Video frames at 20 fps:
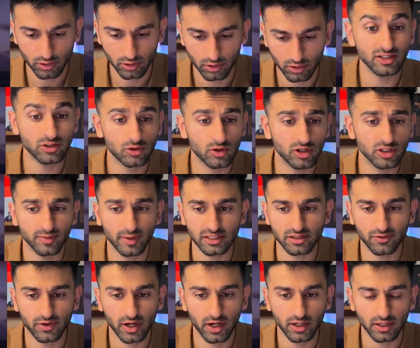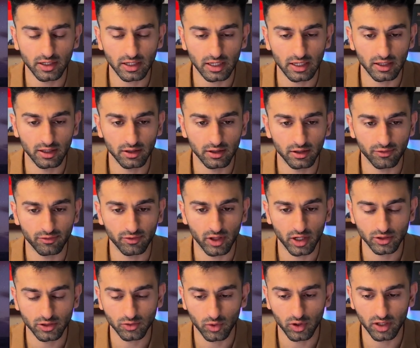and these are all specified in the
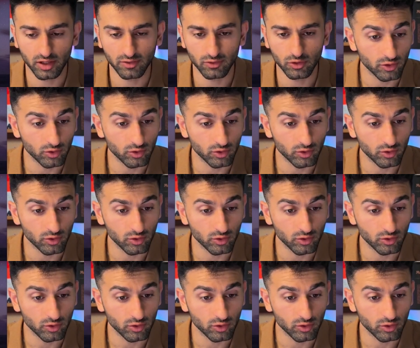Flux One.